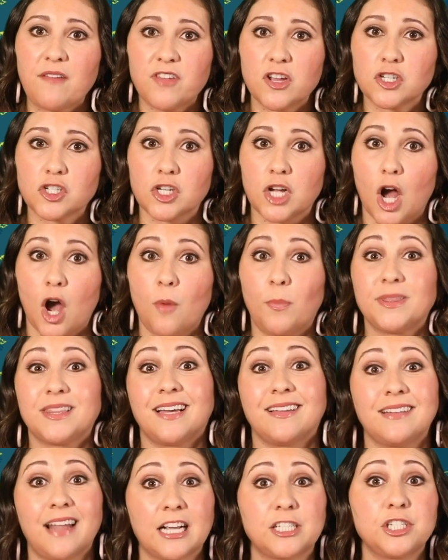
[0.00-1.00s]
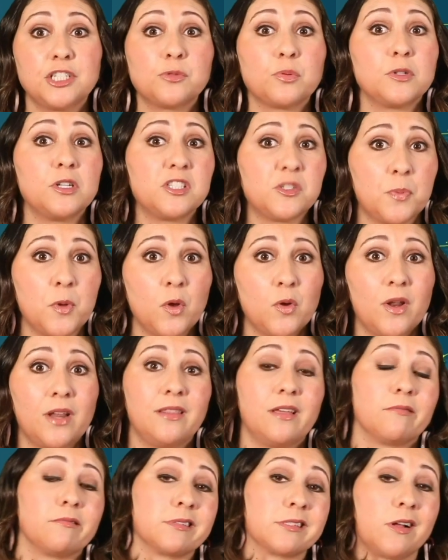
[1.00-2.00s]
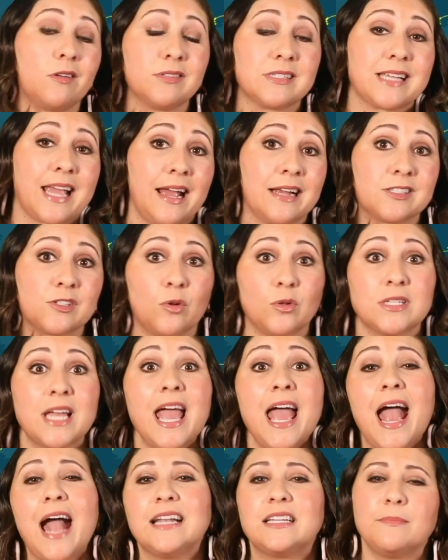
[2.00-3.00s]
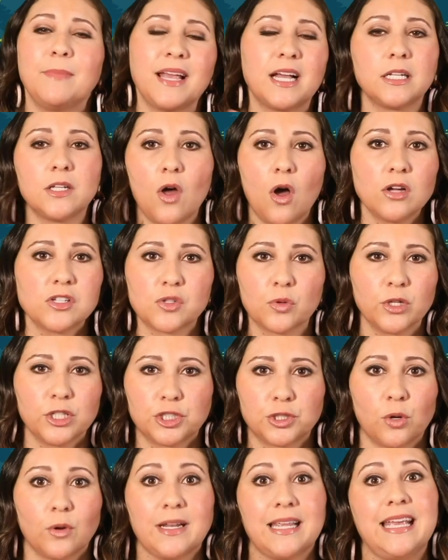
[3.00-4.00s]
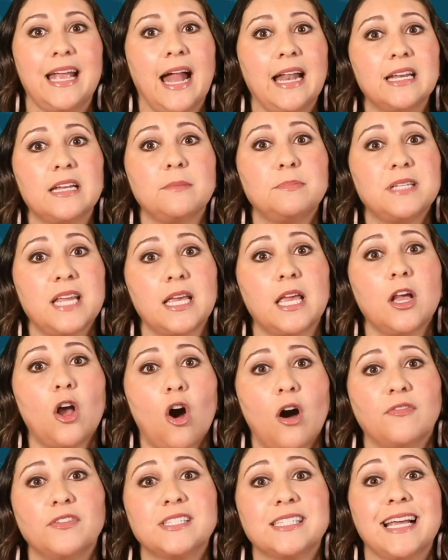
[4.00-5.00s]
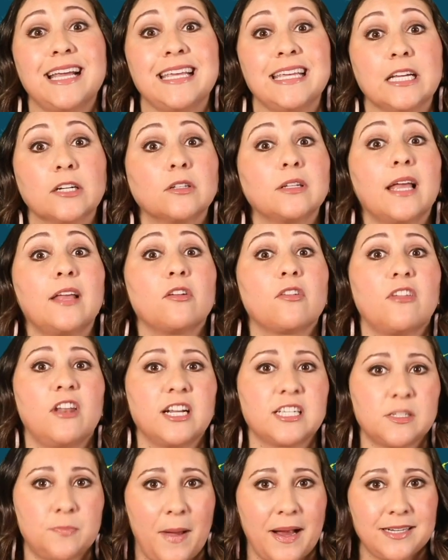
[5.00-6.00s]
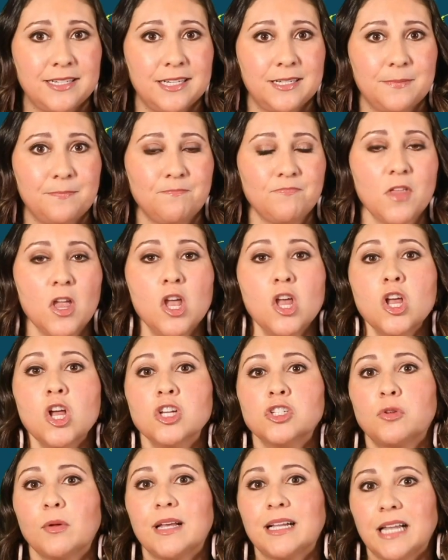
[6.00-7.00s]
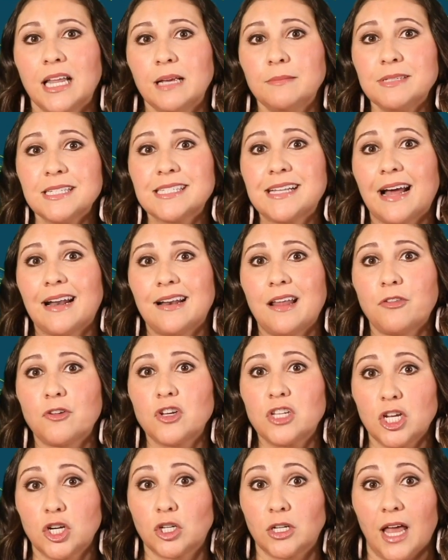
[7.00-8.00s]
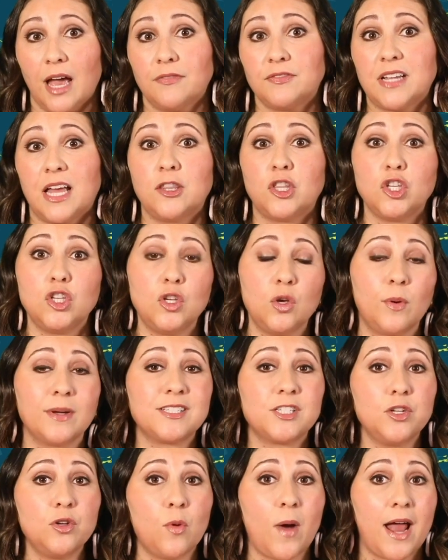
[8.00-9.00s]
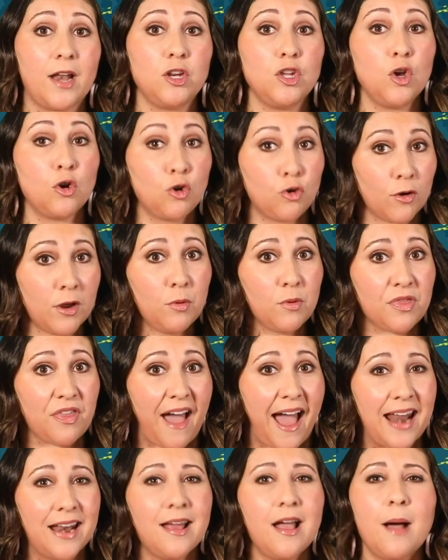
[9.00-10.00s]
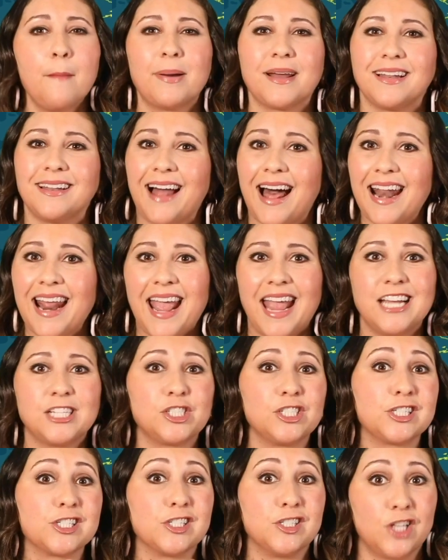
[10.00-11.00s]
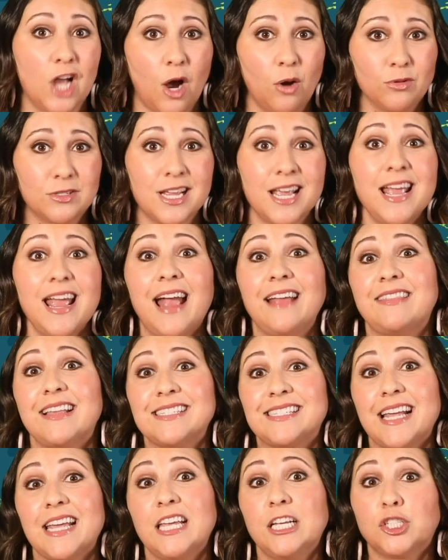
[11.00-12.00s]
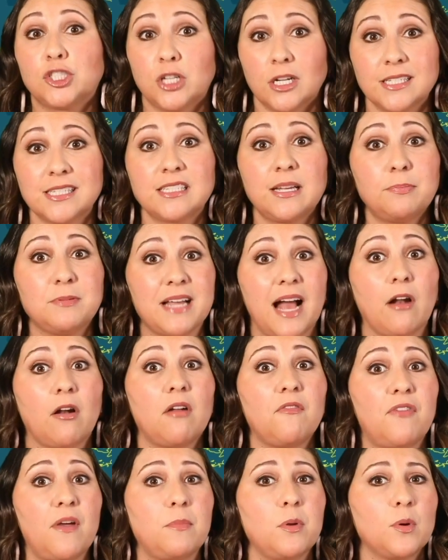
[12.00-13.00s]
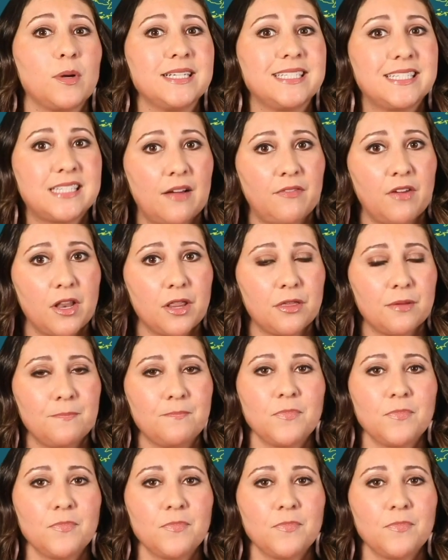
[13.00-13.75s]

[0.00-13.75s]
5 years ago, but the elections were disputed, the results canceled, and to make a long story short, he ended up taking office a year later than expected. So he claims he's got another year left, and the US and UN agree with that, but a lot of Haitians don't, and they say he should have stepped down on February 7th.